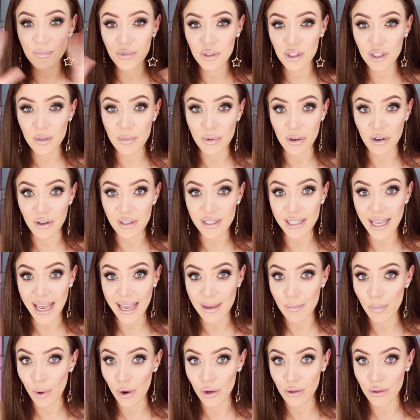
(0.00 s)
to be honest, I
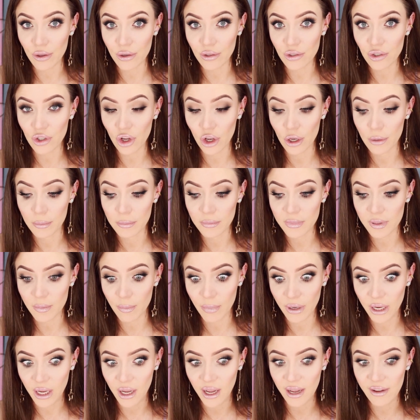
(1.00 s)
hate both those terms,
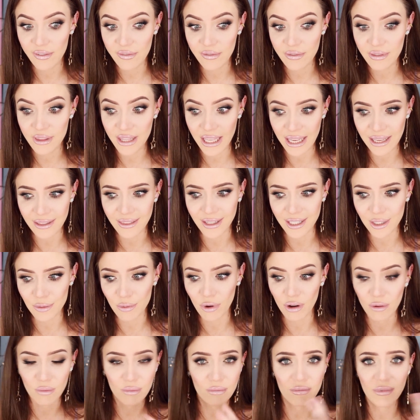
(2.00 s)
but I think that's
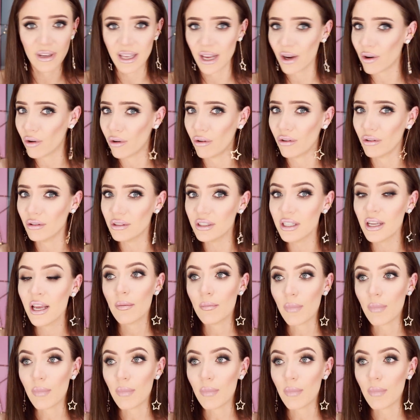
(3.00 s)
what we are called.